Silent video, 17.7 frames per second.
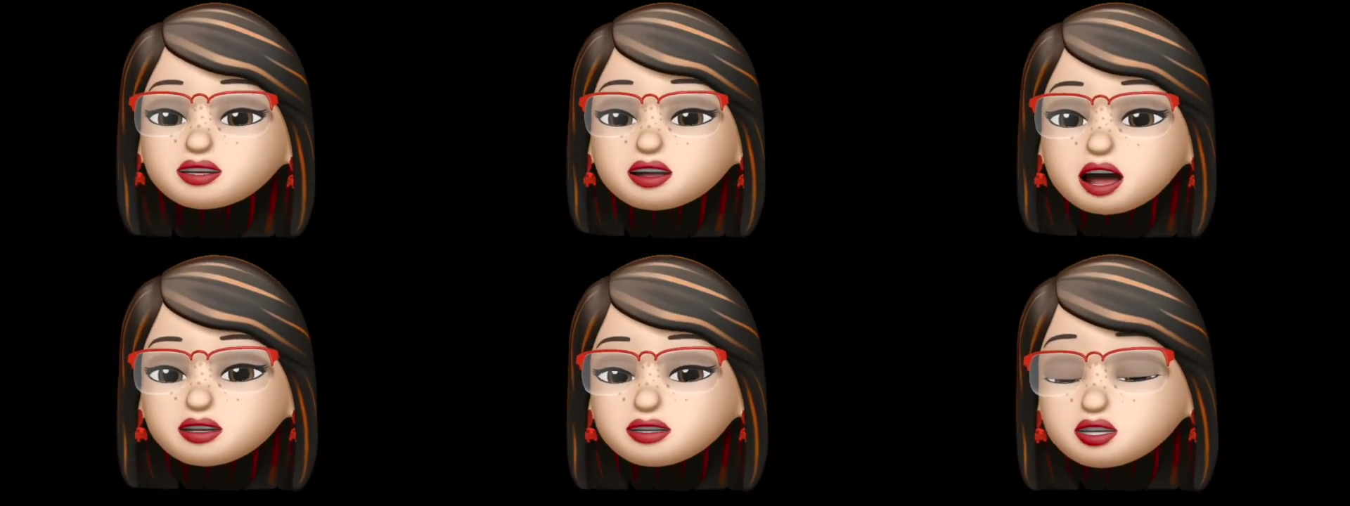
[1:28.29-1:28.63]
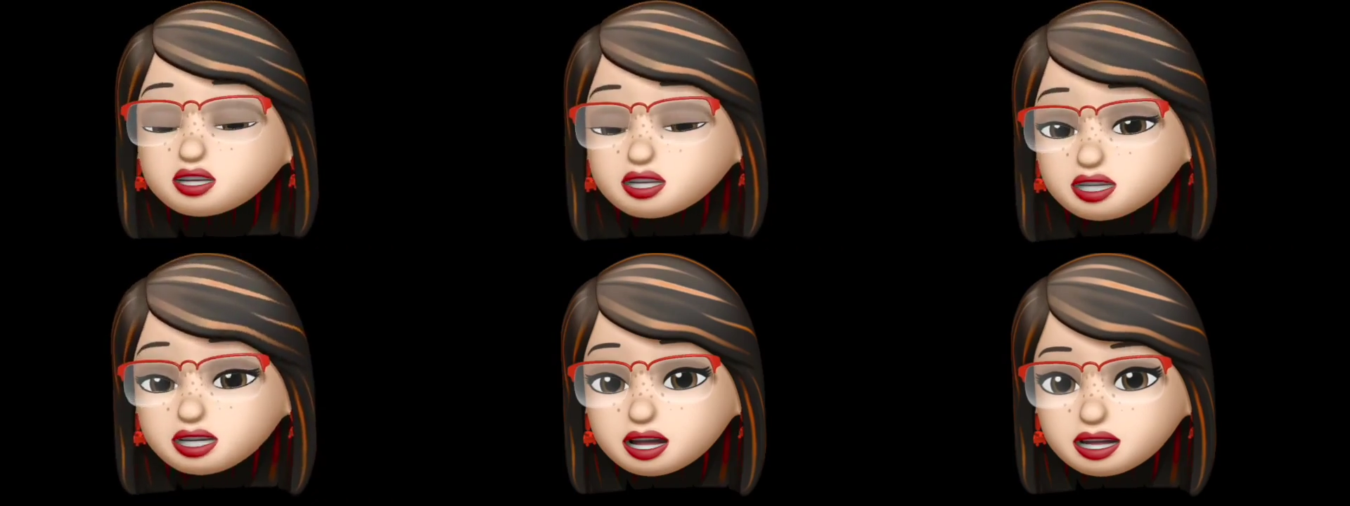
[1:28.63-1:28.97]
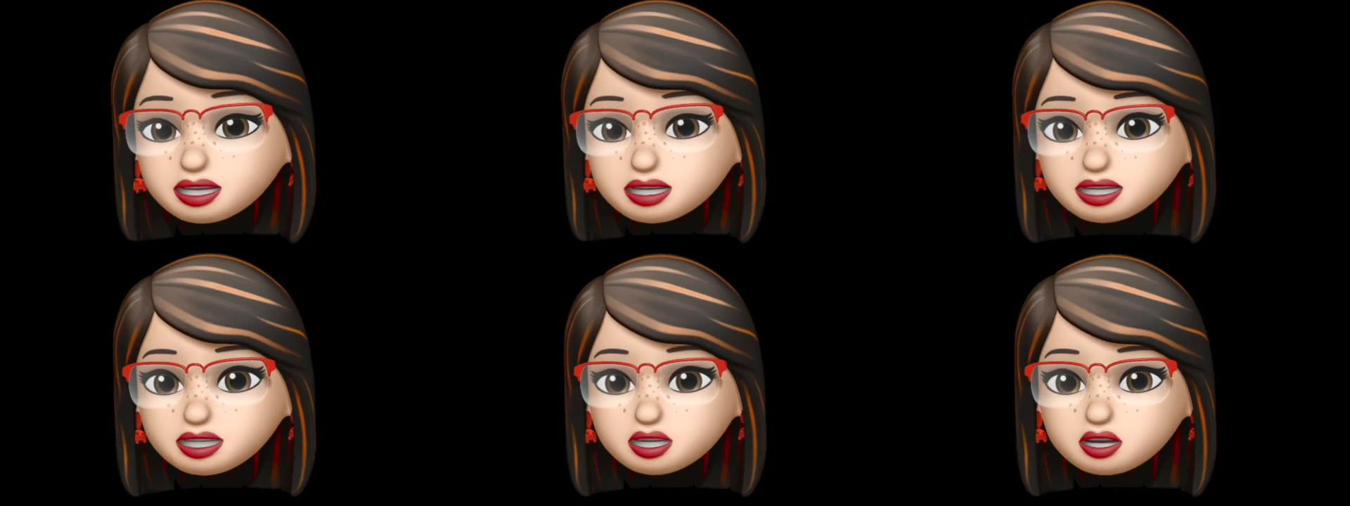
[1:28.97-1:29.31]
I will say
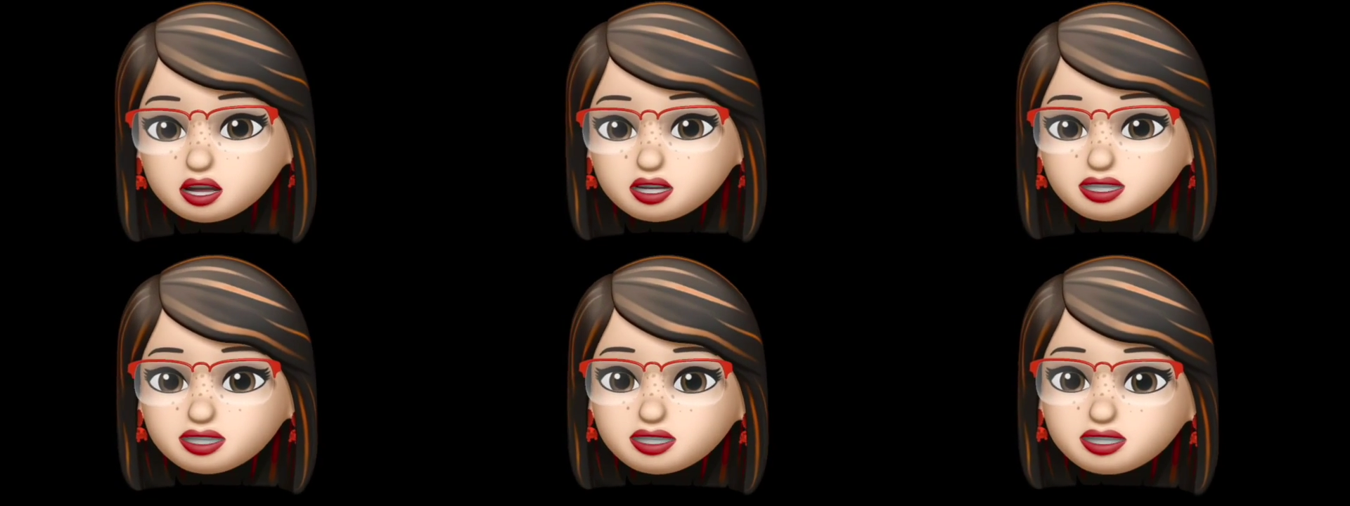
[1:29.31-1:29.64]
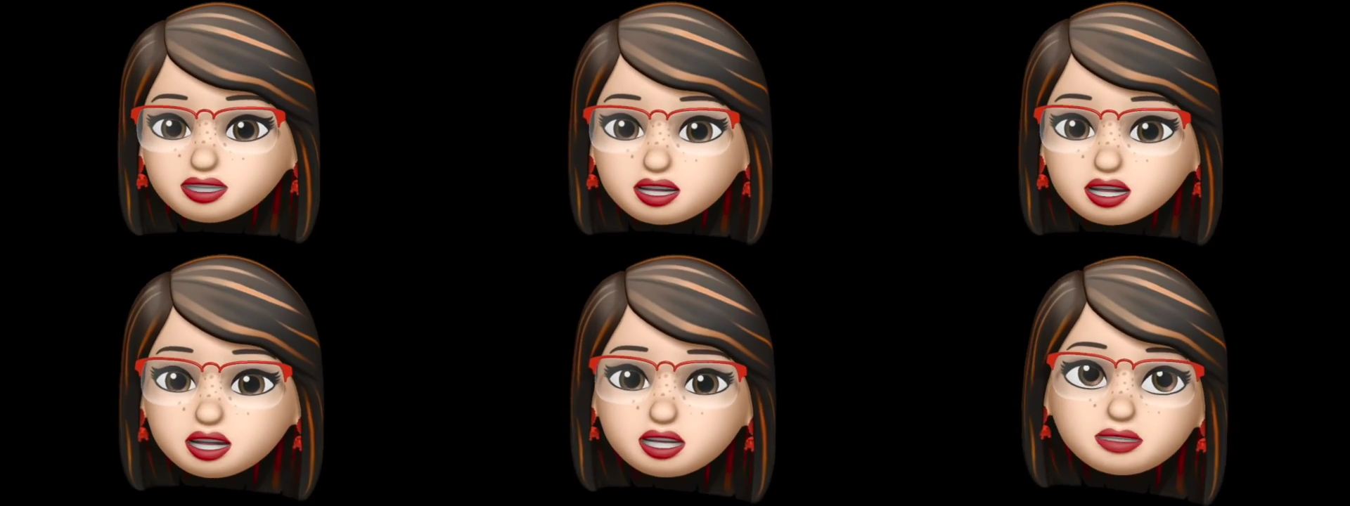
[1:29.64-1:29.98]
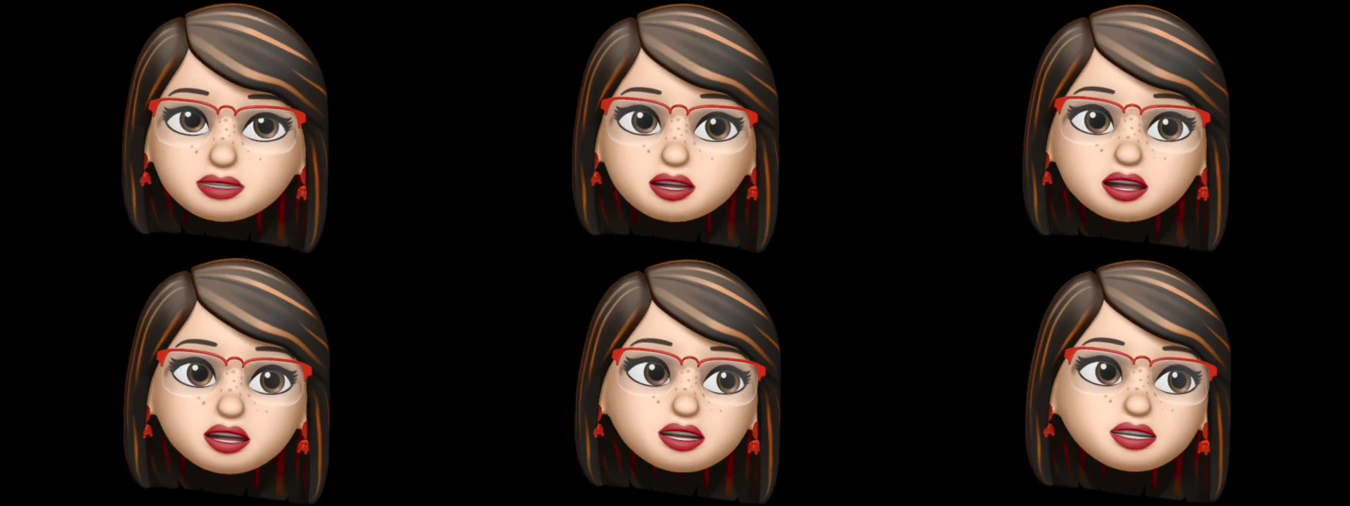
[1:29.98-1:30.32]
this also, the
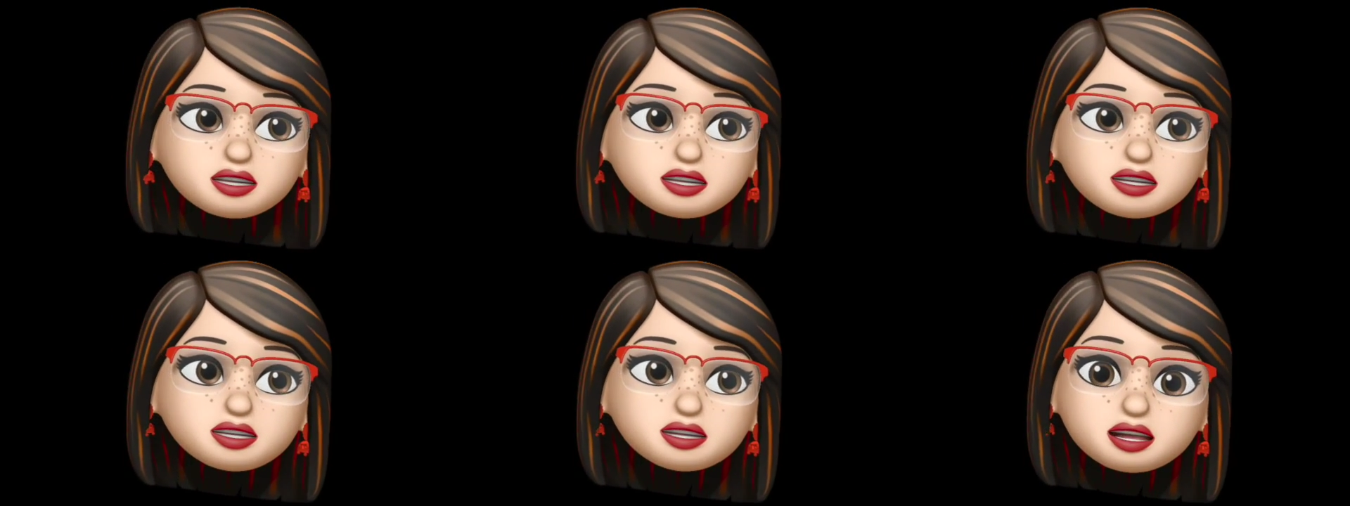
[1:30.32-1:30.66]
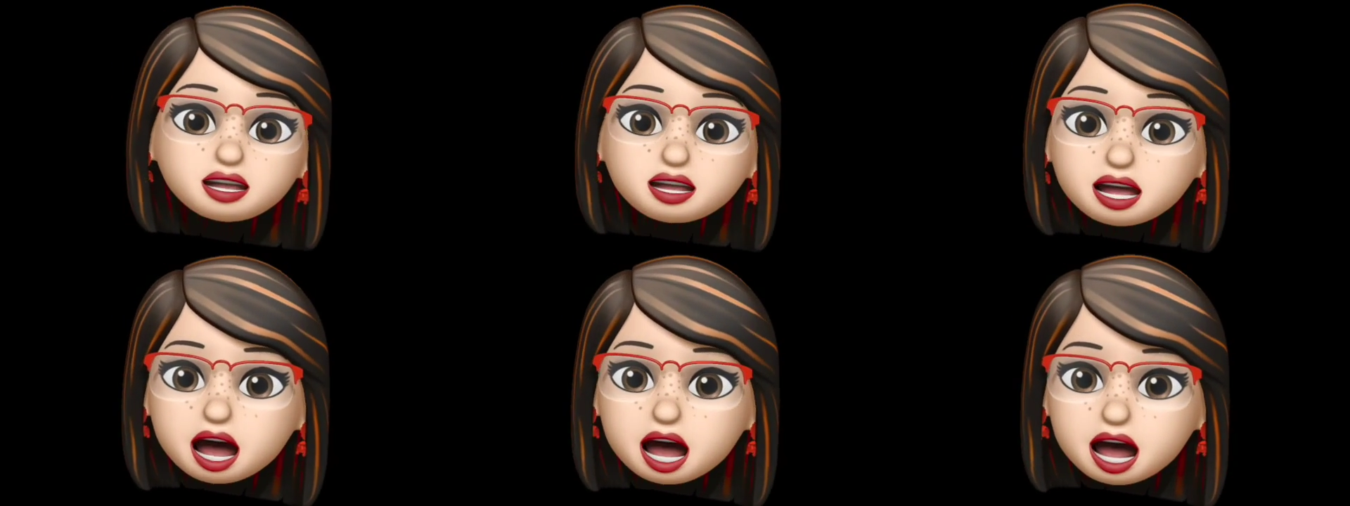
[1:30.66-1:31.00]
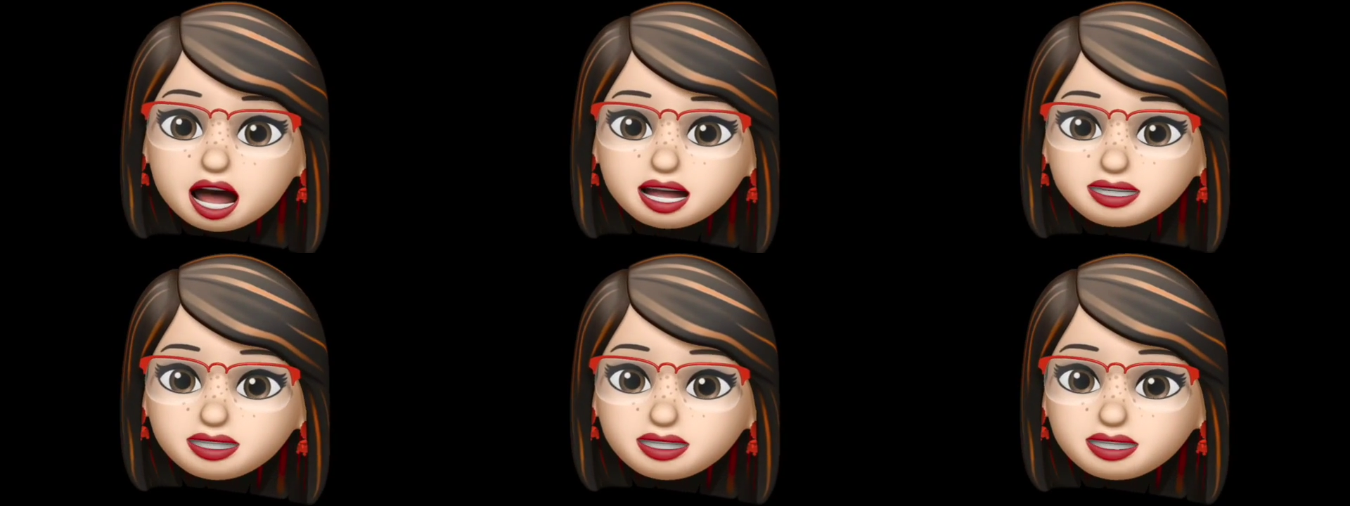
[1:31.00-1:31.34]
experiences he
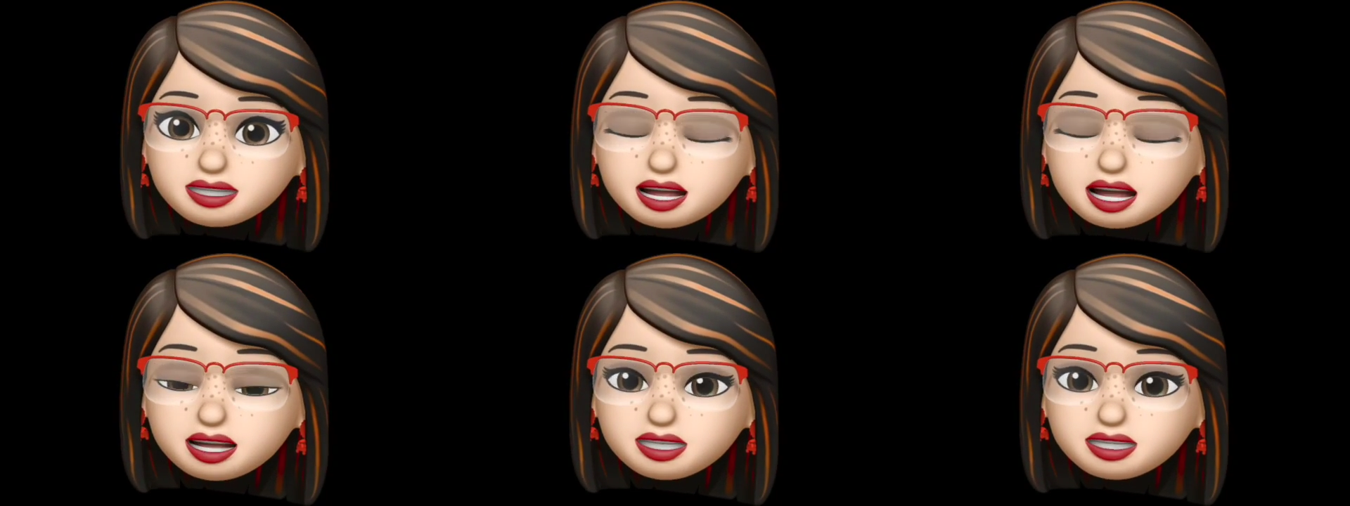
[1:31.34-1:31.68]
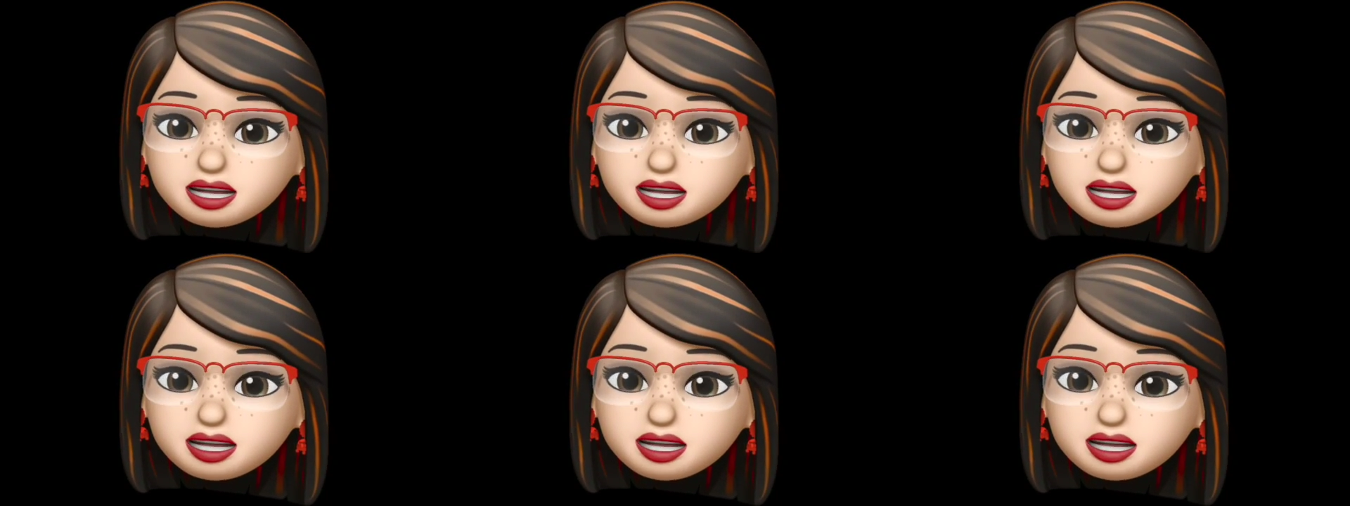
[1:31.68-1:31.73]
has in that